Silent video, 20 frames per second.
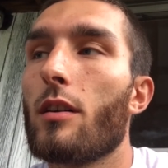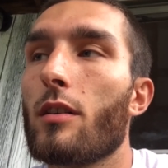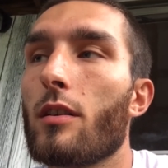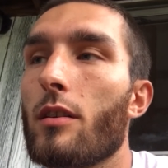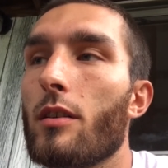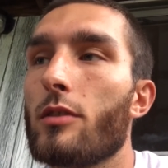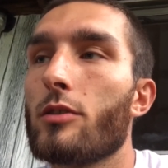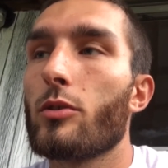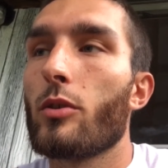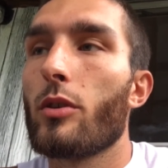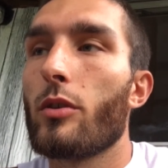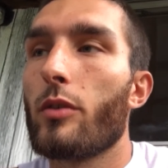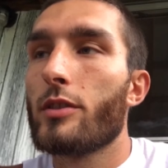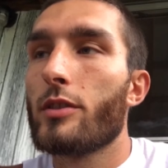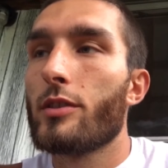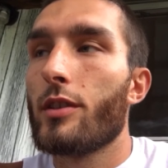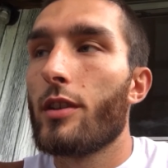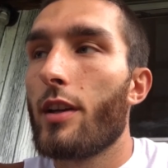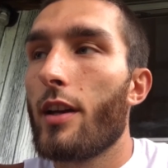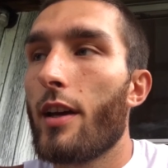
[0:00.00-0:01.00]
Enjoy the
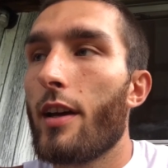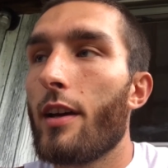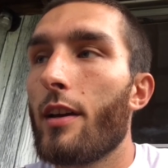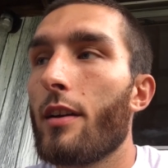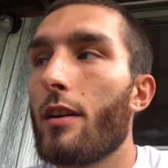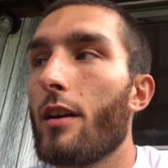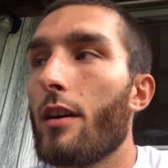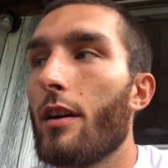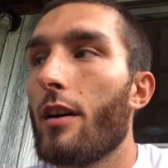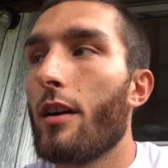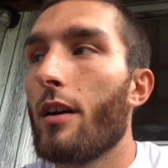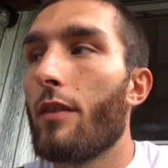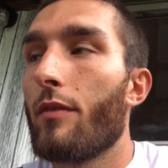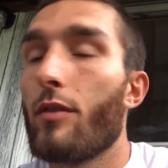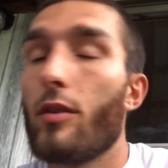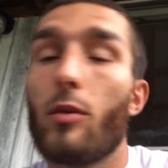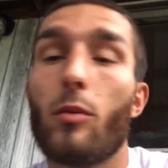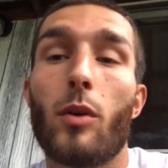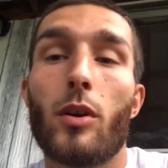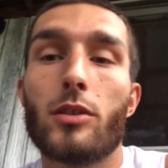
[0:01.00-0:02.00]
your day. If
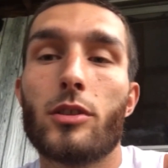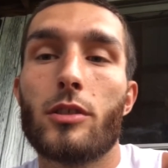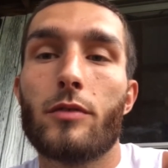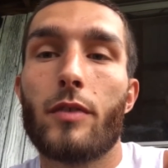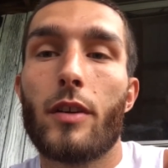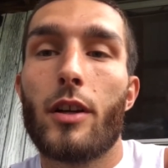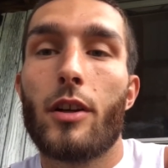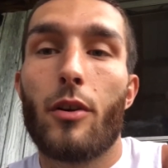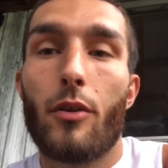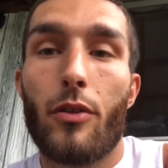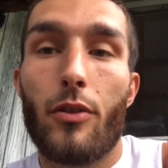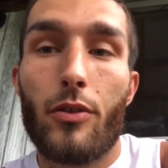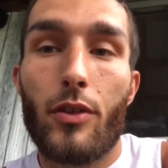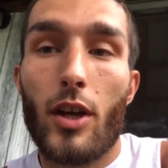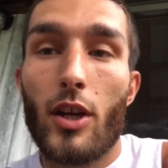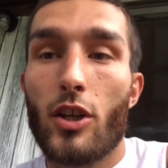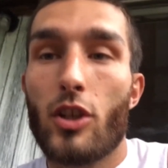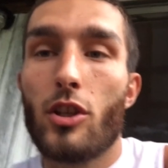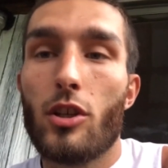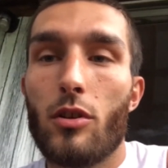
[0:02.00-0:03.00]
you watched this video,
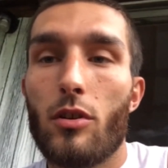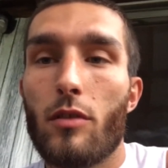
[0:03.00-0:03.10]
thank you.